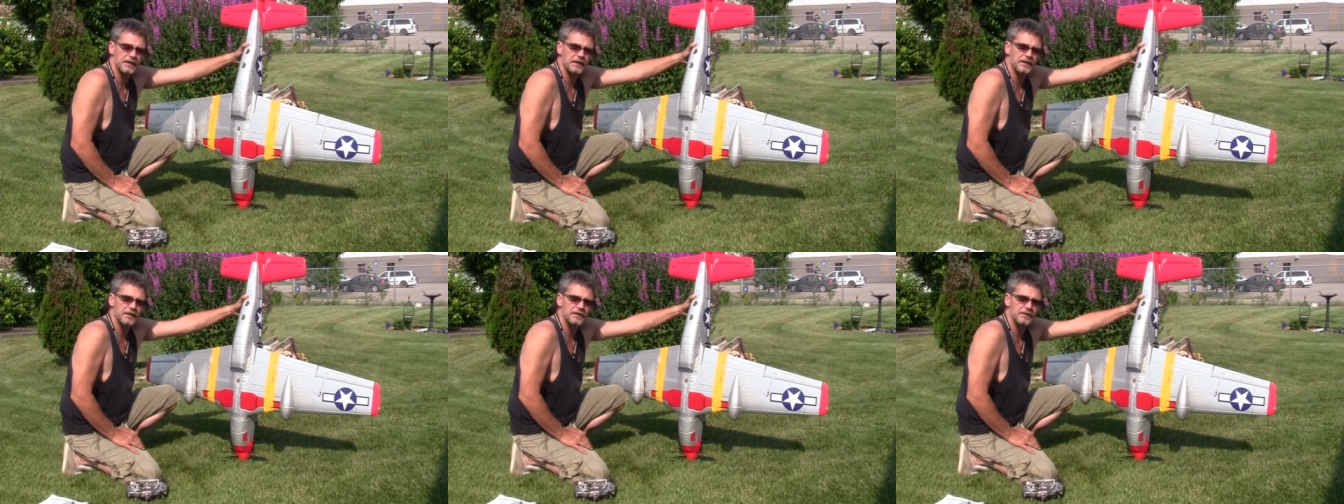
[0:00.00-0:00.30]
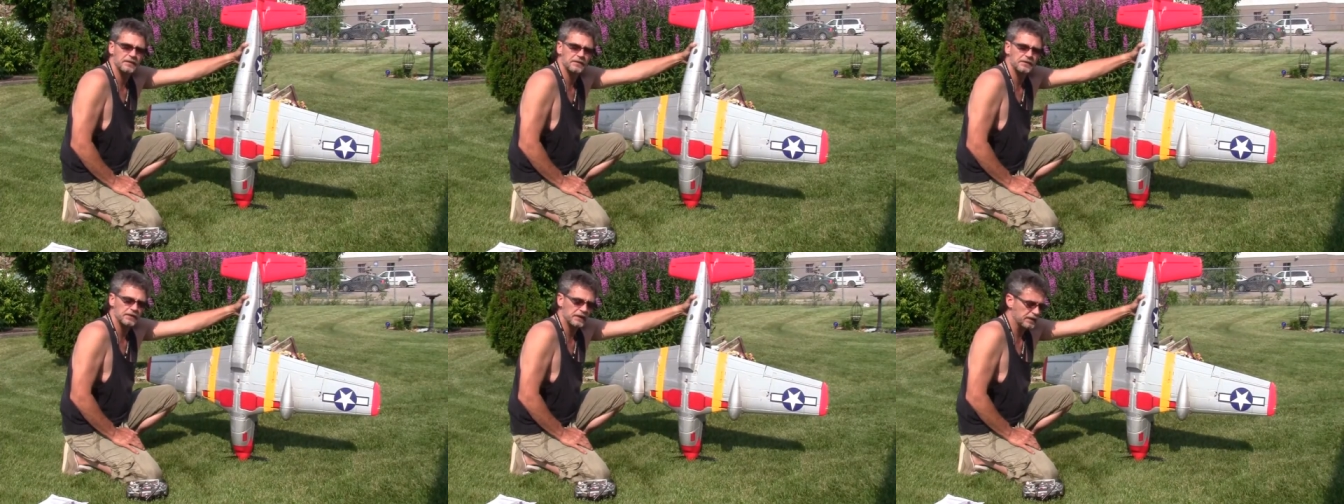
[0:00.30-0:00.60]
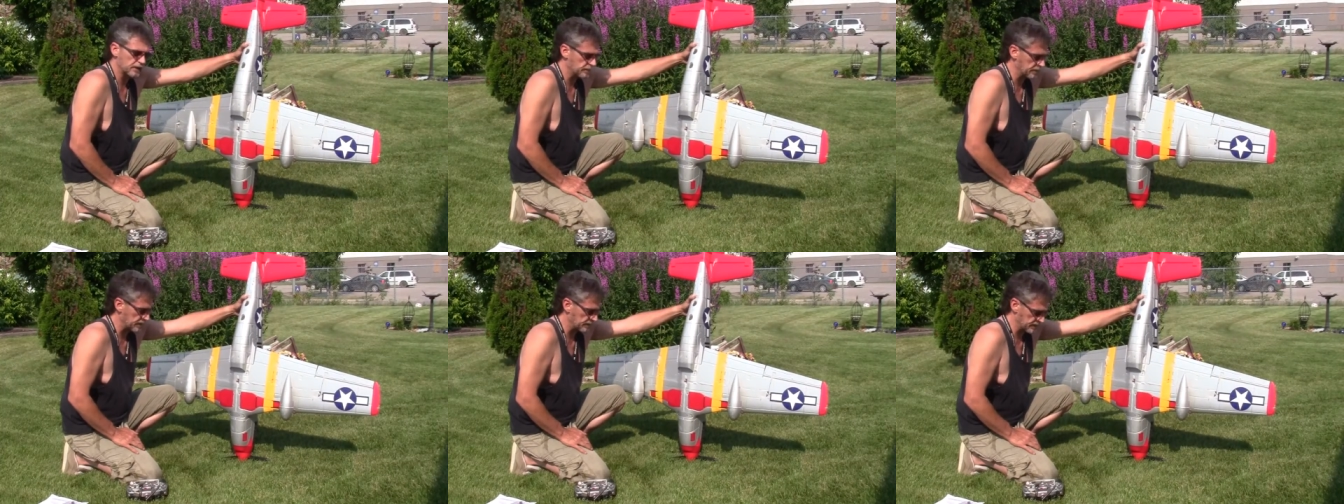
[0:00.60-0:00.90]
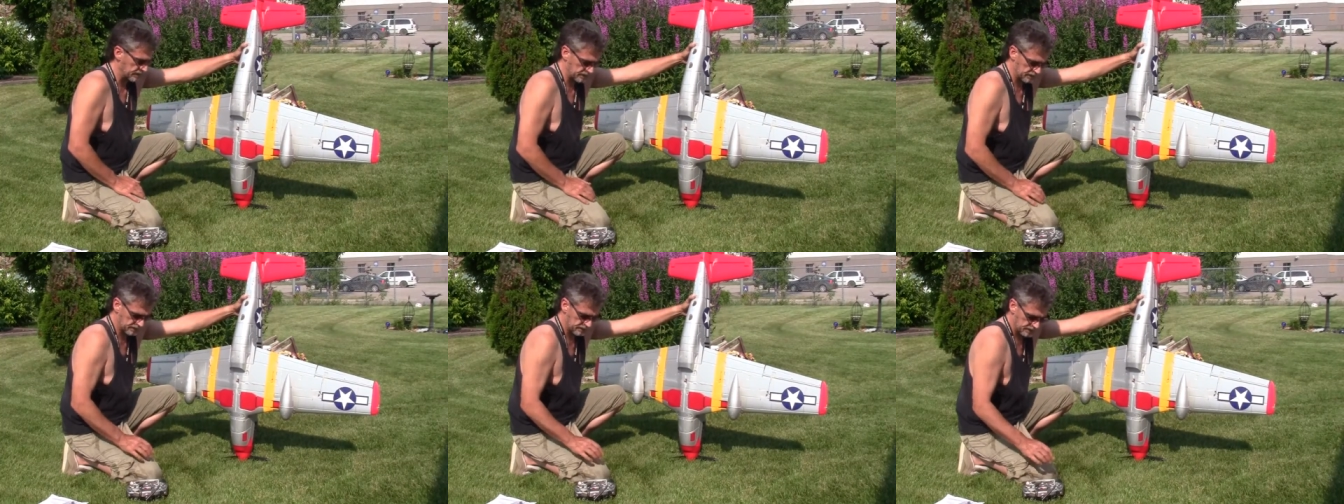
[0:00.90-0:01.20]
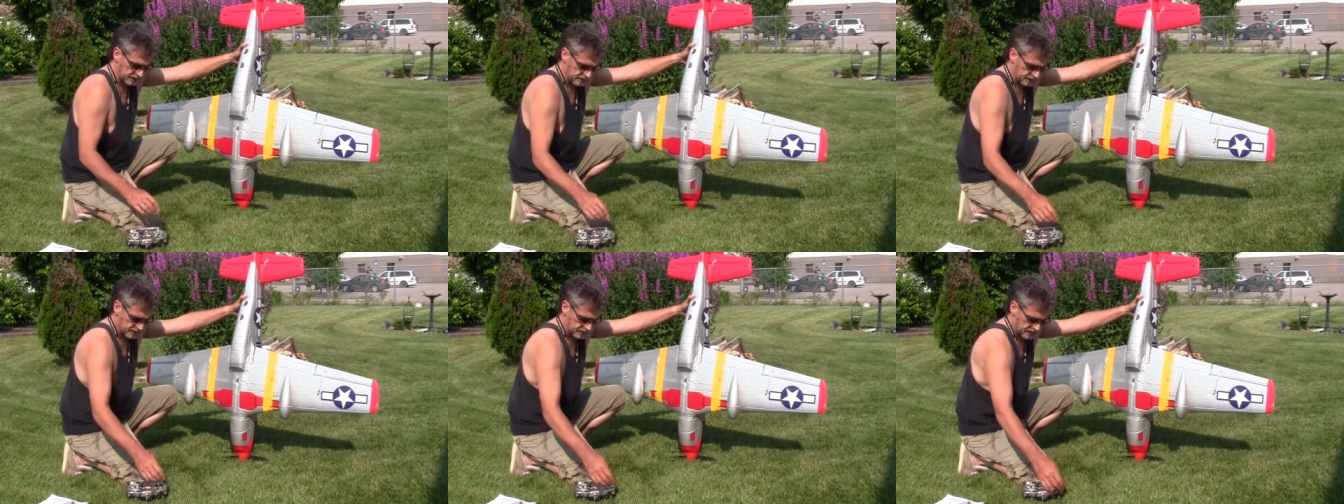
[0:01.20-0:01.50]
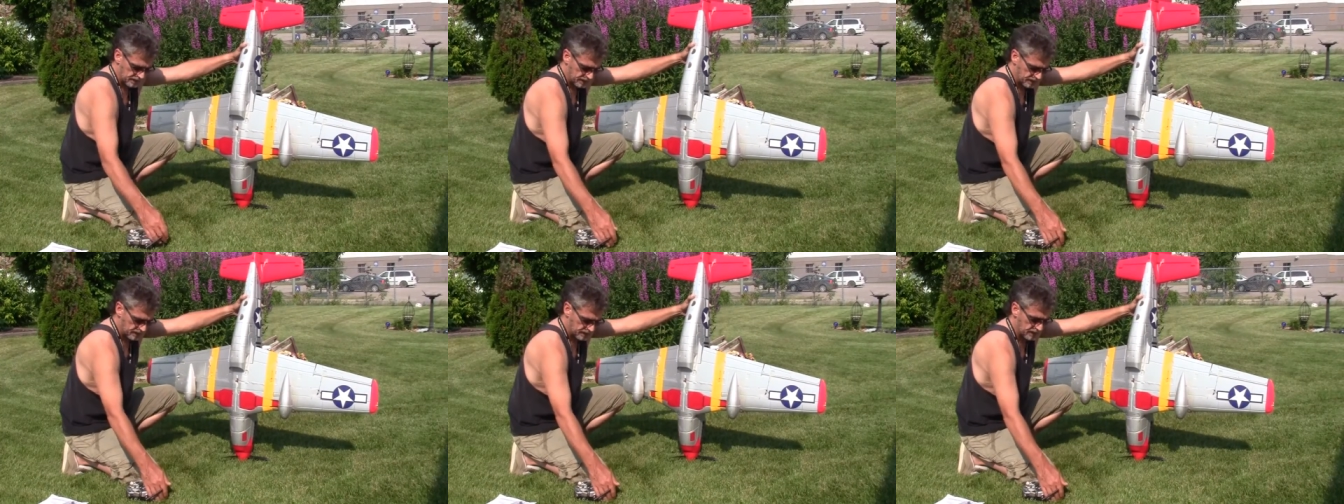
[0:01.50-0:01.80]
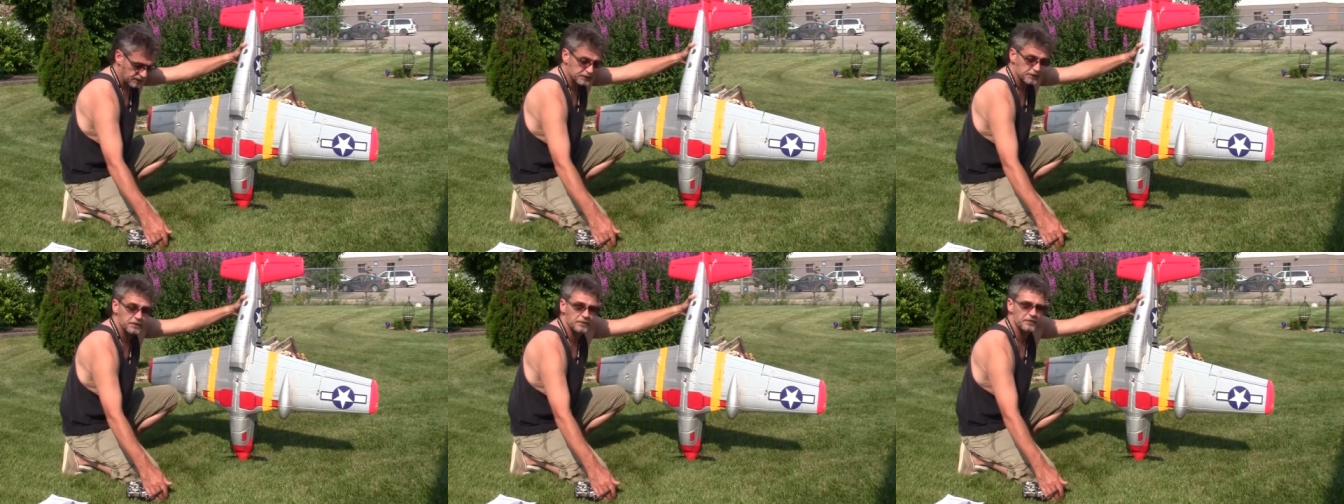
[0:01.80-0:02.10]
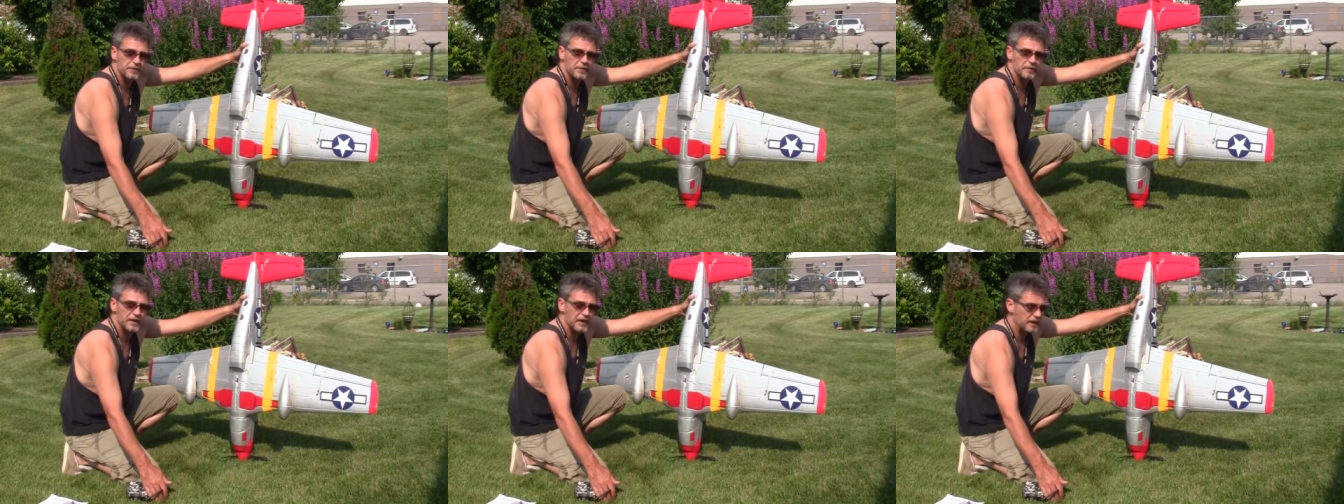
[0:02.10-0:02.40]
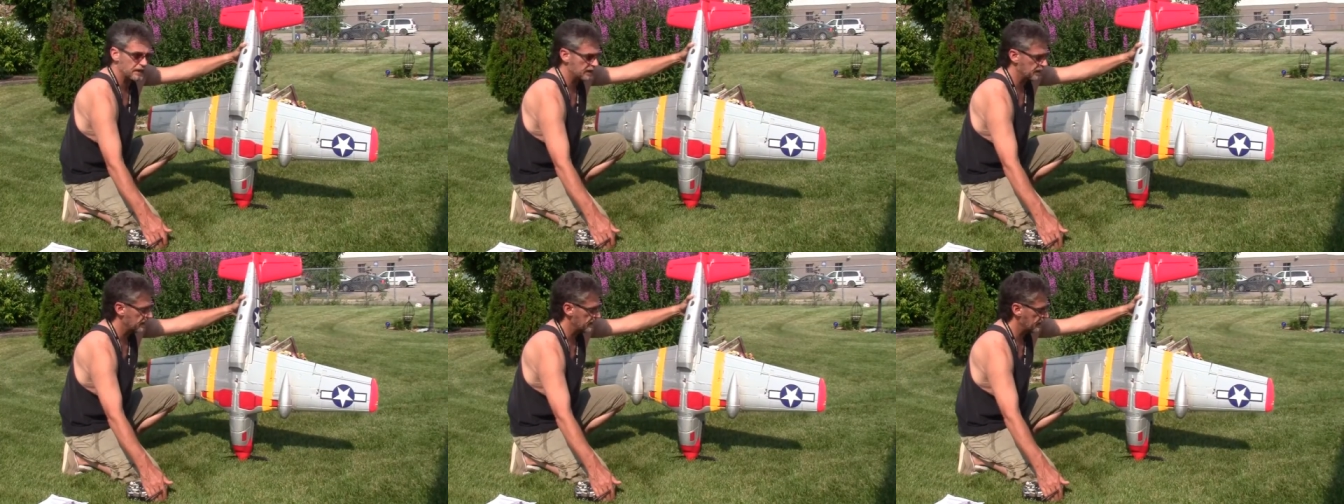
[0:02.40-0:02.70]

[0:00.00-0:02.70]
Uh, there was a little bit of a, an issue for me